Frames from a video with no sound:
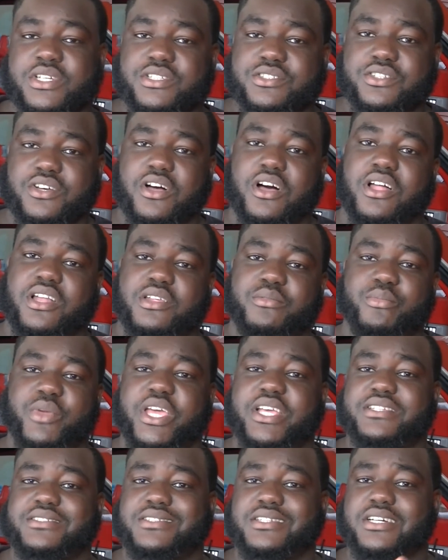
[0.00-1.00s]
So Harley
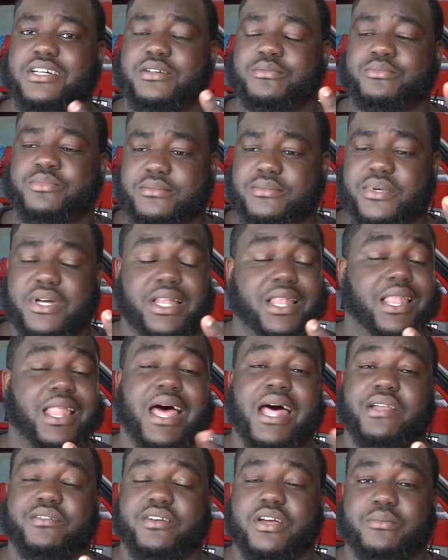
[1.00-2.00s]
makes a
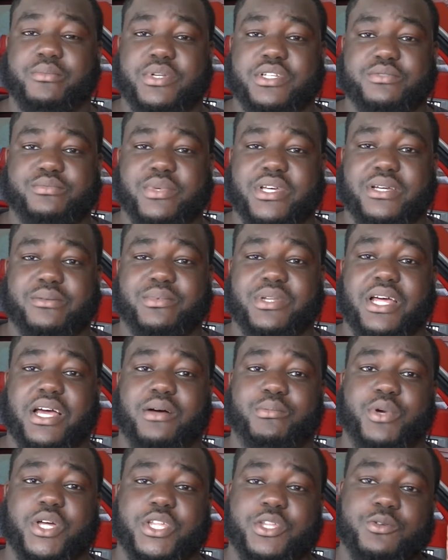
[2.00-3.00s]
lot of companies make them now,
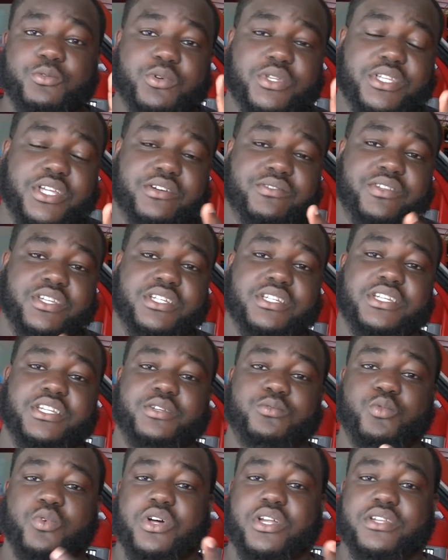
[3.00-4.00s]
but you would definitely need
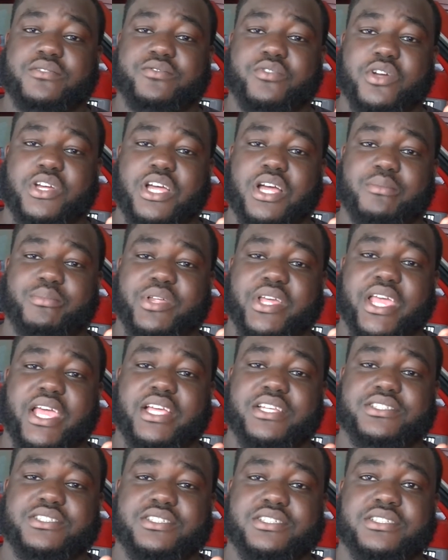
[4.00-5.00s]
one for your
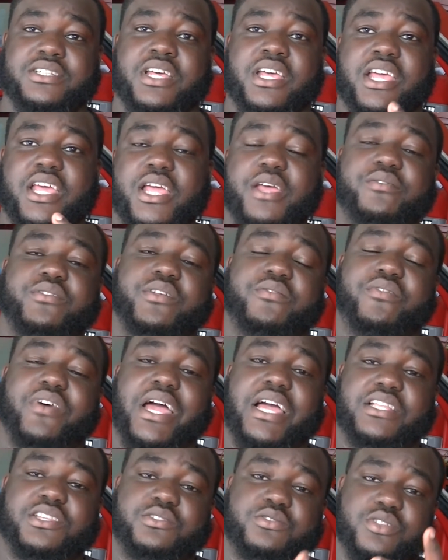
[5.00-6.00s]
application if the
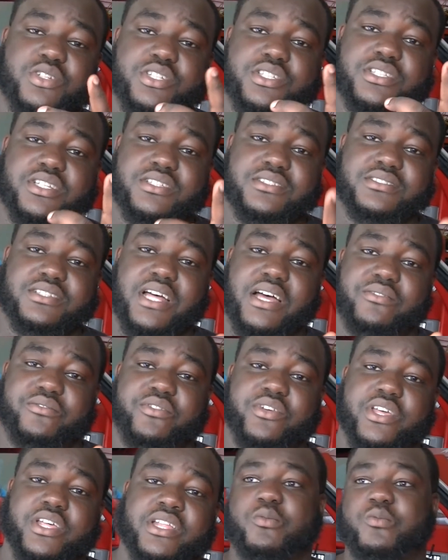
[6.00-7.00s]
factory does not
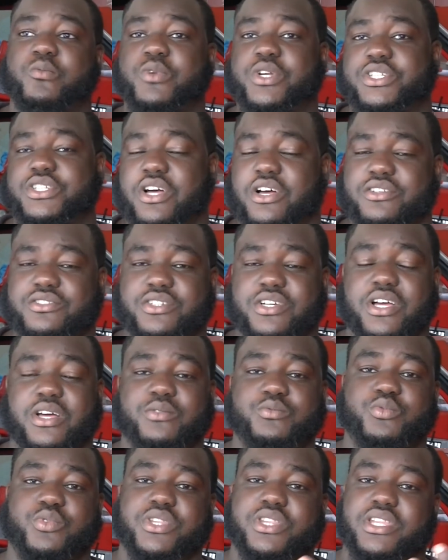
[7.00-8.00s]
fit, which also
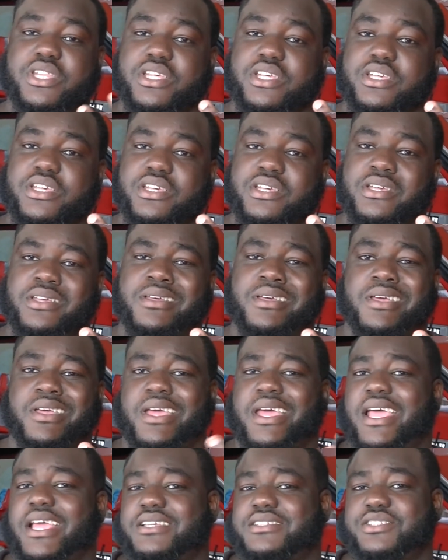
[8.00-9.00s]
comes with the
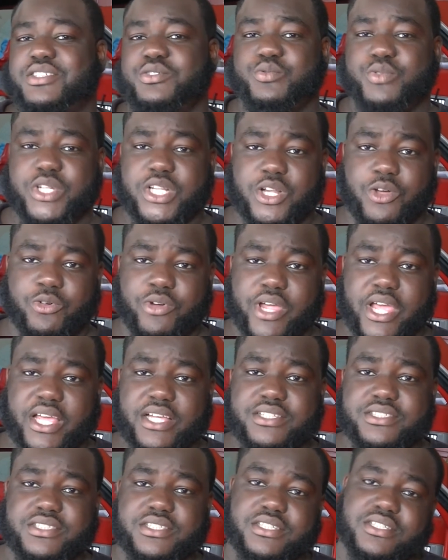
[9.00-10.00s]
AC
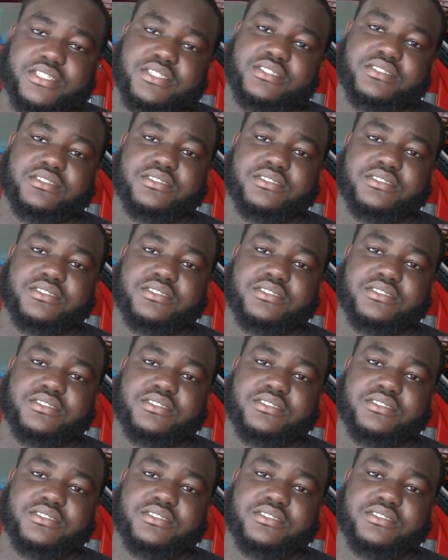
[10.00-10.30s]
relocation.